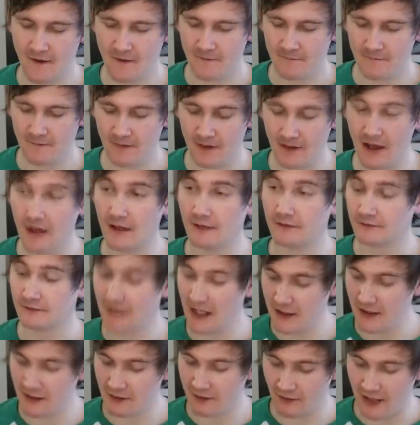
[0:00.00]
And yeah,
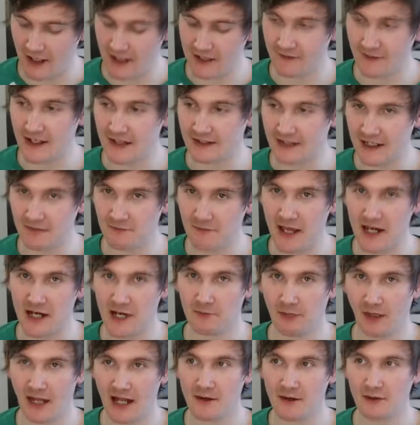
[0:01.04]
you're right. They did make a
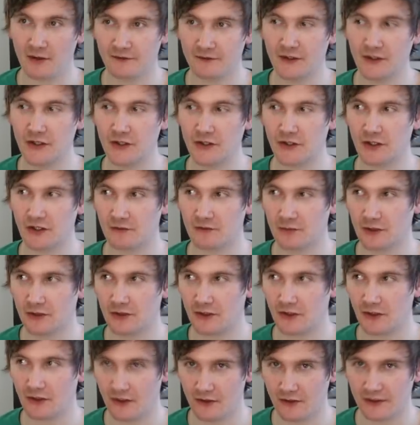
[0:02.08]
playable version, but
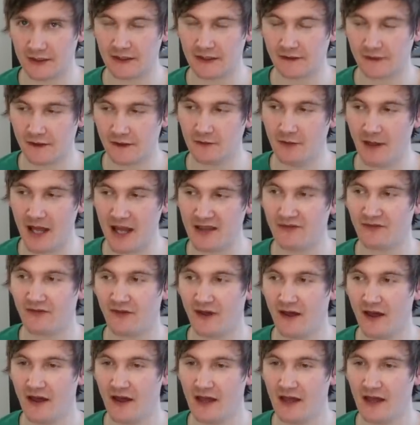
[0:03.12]
according to Mayfair,